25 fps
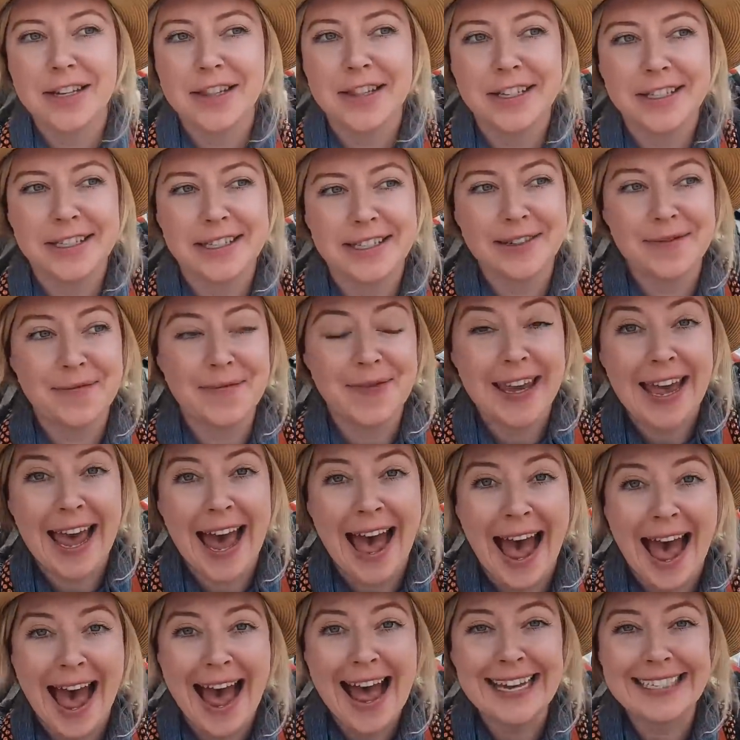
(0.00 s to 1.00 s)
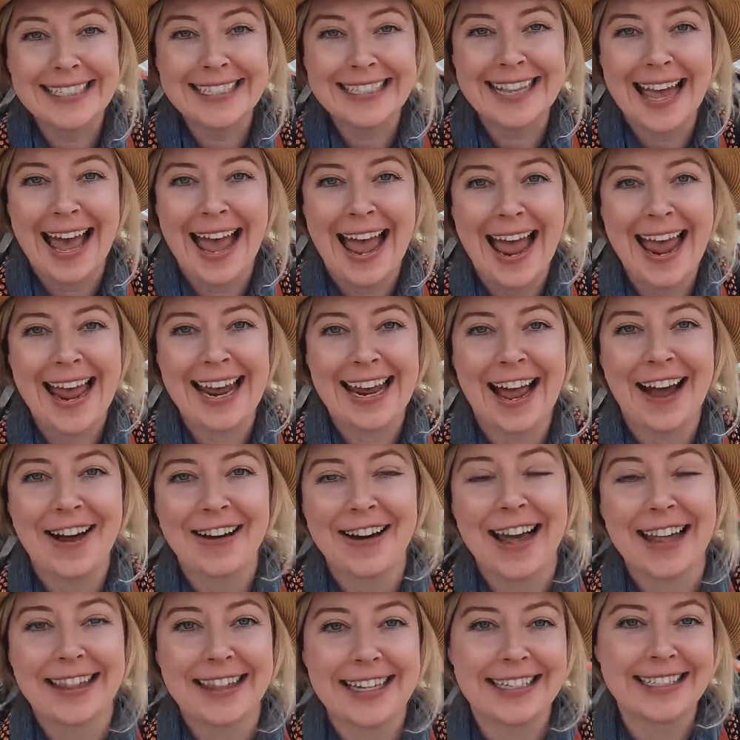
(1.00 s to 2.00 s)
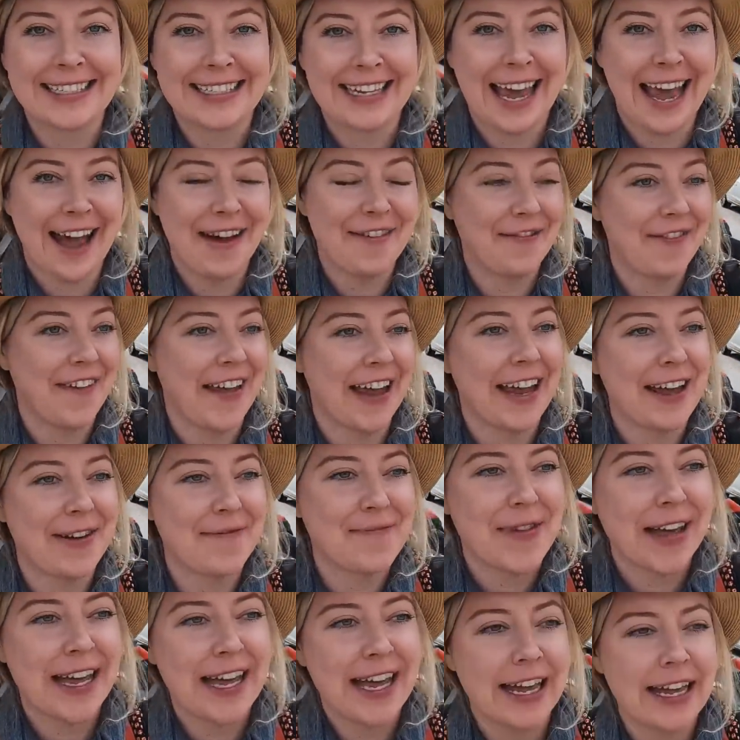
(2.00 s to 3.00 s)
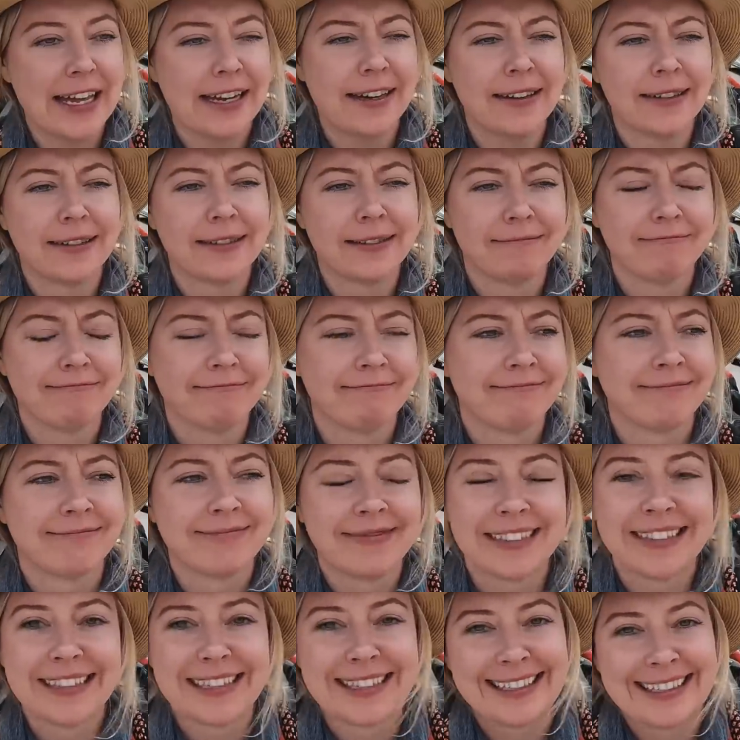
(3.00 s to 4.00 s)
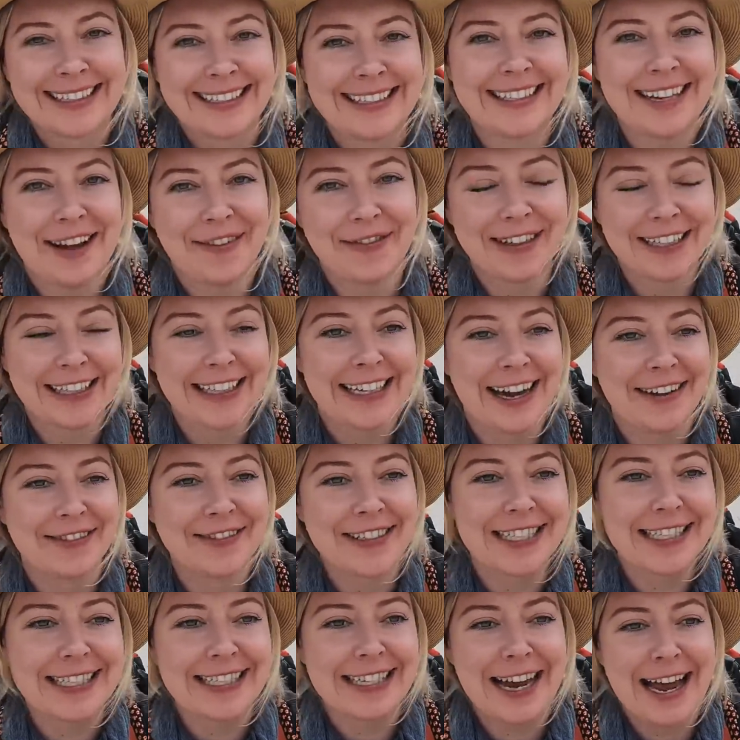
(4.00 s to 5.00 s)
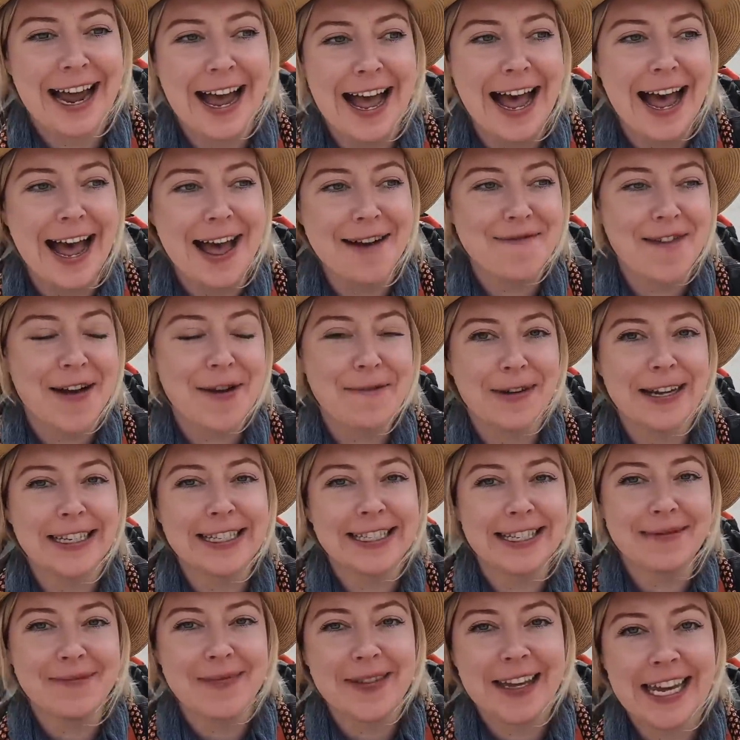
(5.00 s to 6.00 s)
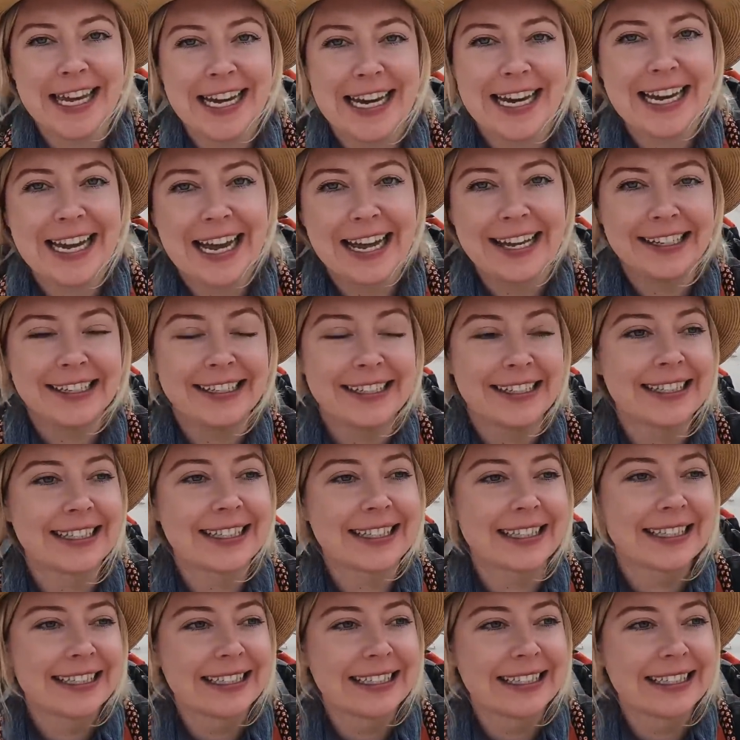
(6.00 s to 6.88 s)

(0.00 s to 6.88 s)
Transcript: There's some cats that hang out at this cafe up ahead. Definitely have to stop. I want some kitty cuddles.